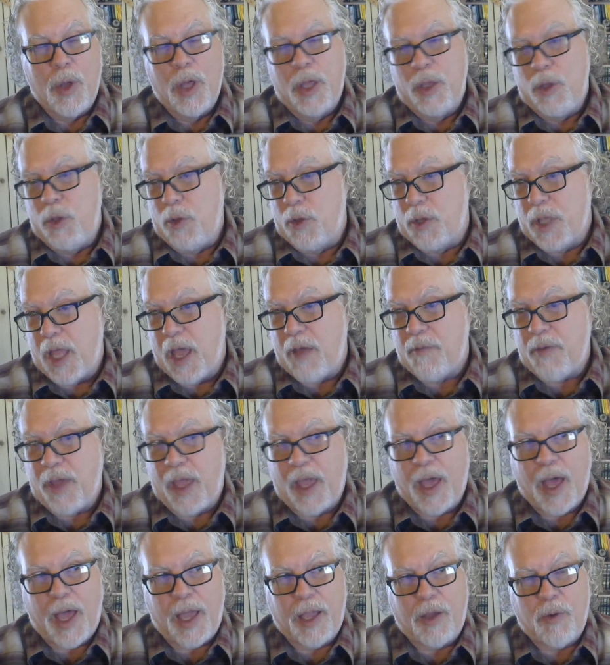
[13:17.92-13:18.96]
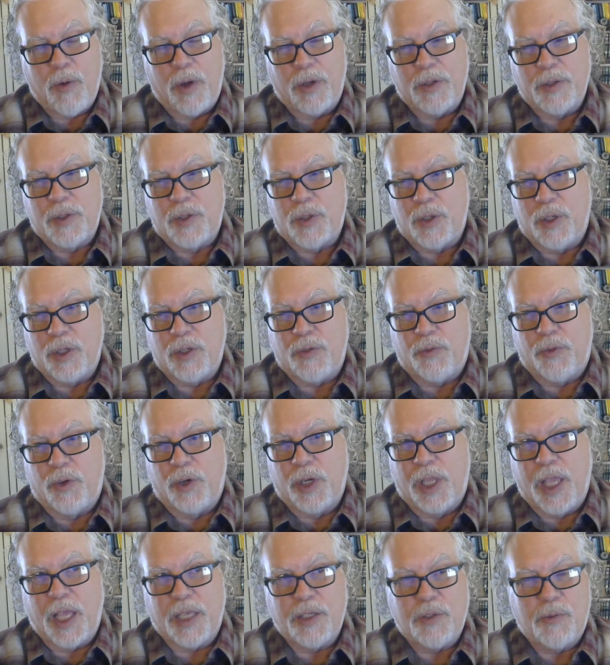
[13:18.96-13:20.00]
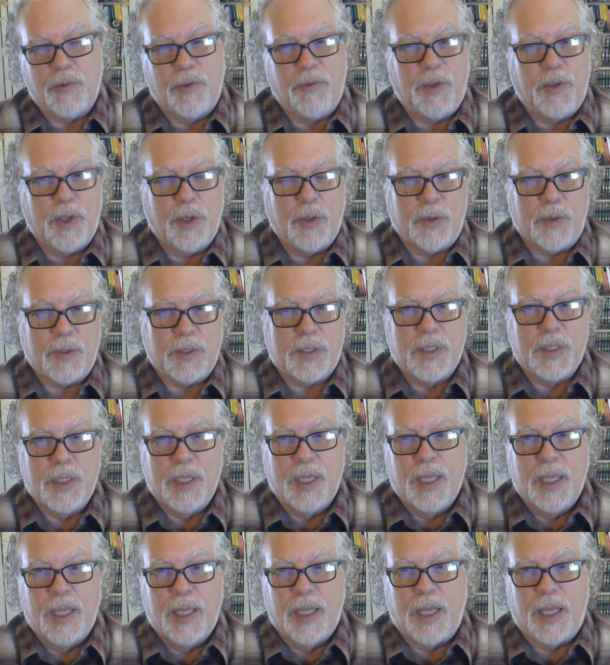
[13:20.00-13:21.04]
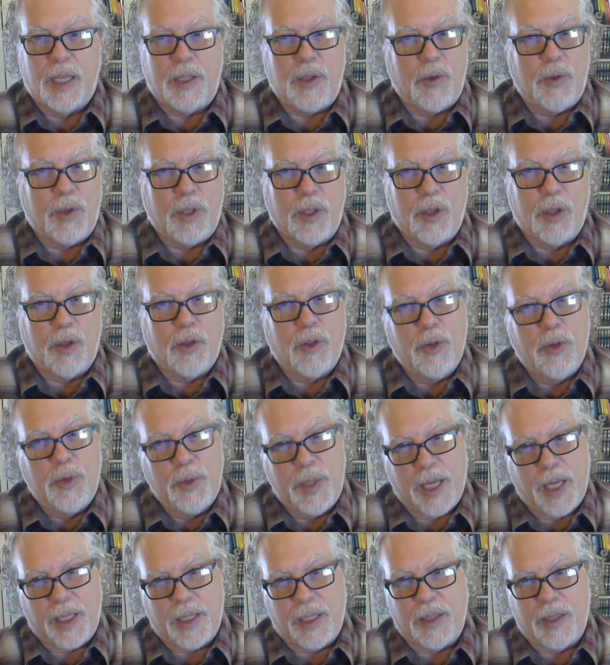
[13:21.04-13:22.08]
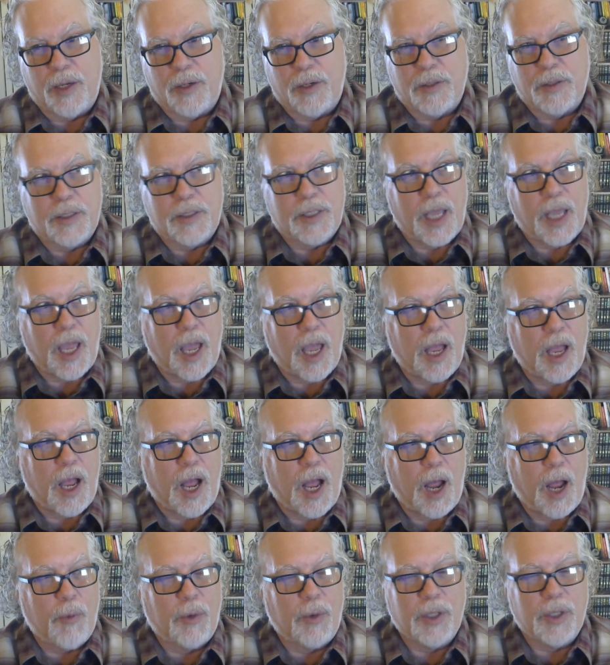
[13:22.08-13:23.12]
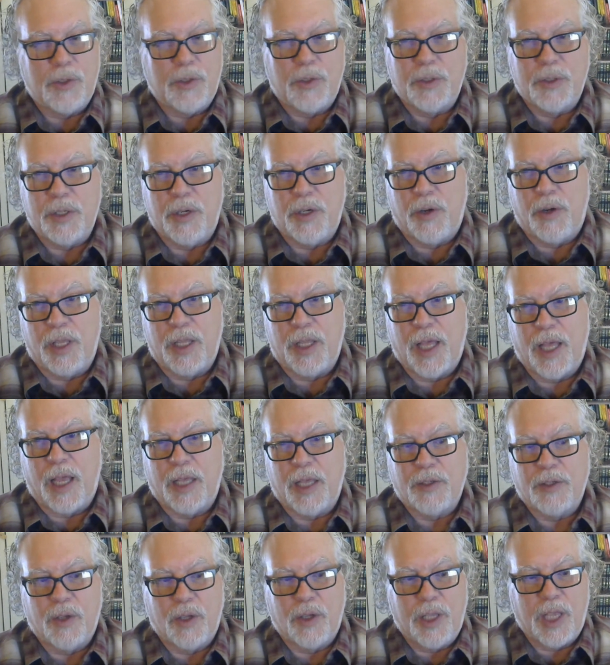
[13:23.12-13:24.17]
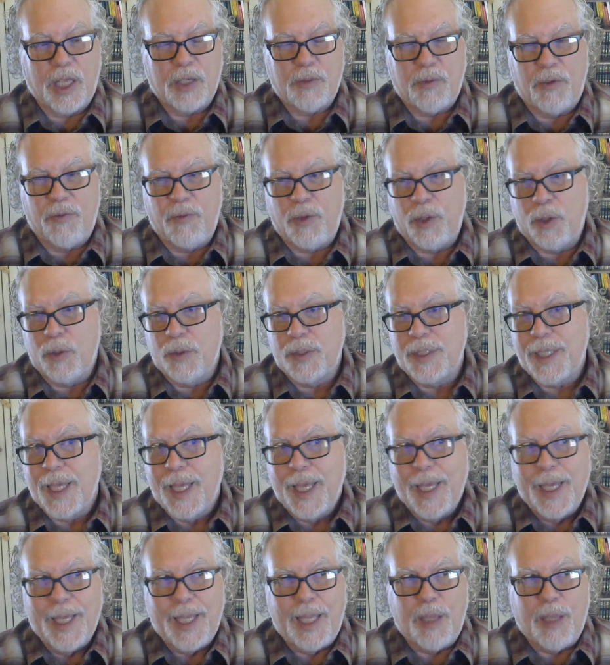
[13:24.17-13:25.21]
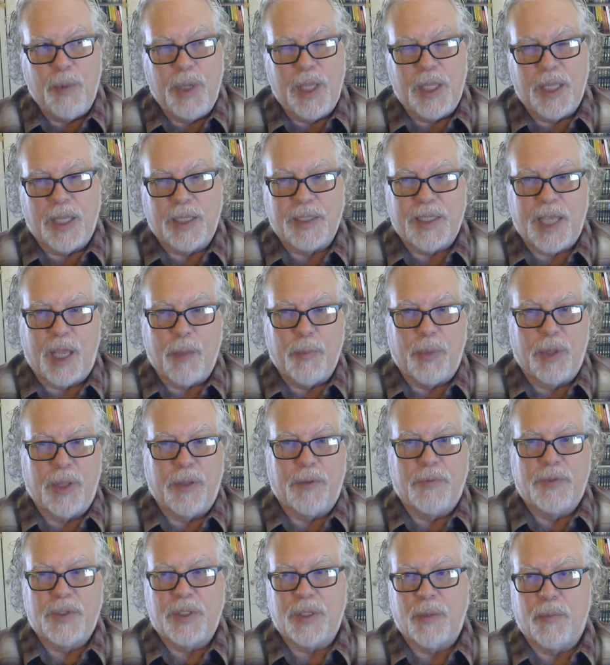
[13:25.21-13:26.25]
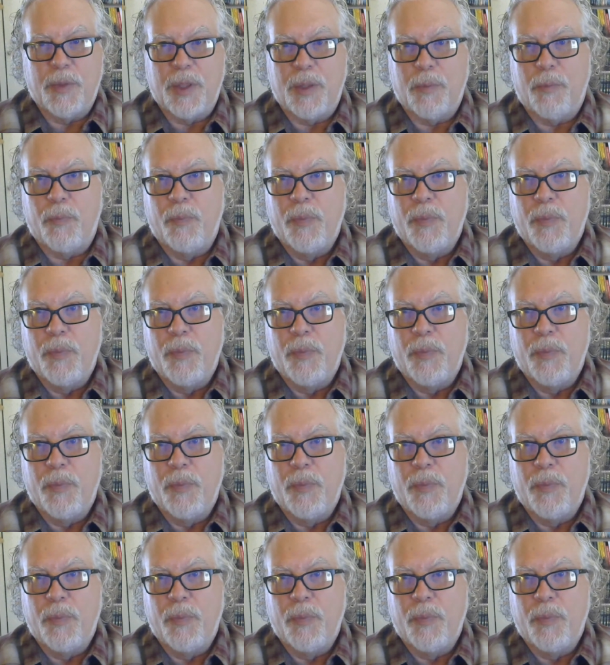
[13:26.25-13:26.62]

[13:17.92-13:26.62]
You can have AI go out and search for guest reviews, and you can include that in there. Say, I want to choose an area that has good guest reviews. Give me an example of some of the